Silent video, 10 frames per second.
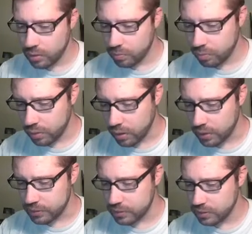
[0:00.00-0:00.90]

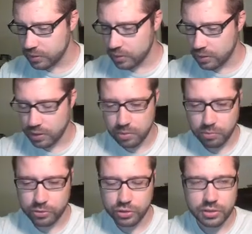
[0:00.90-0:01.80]
plus
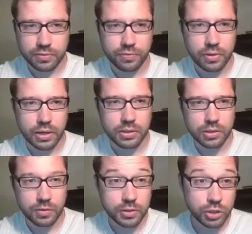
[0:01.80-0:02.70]
Merchant of
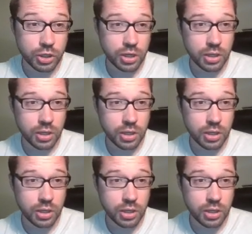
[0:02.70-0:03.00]
Flesh